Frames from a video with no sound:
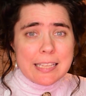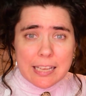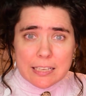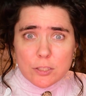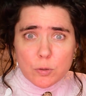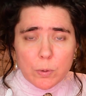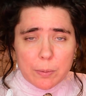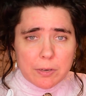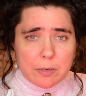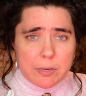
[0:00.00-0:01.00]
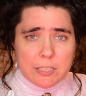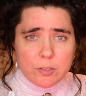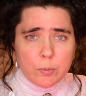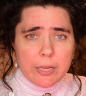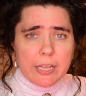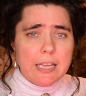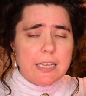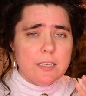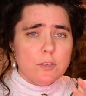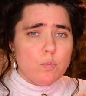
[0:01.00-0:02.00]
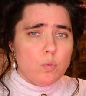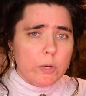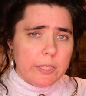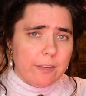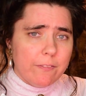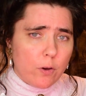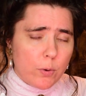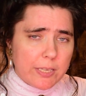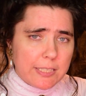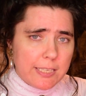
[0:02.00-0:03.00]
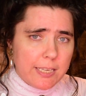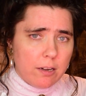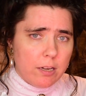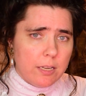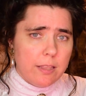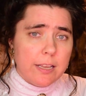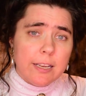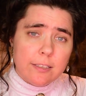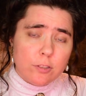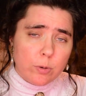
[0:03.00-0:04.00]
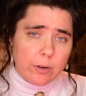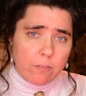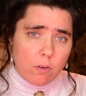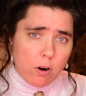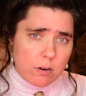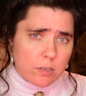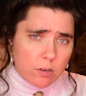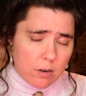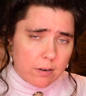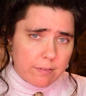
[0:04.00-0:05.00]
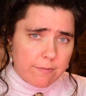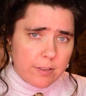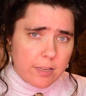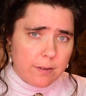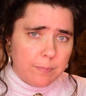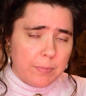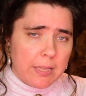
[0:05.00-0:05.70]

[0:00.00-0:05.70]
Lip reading: Yeah, so what I'm going to be doing is really focusing on the history of cartography,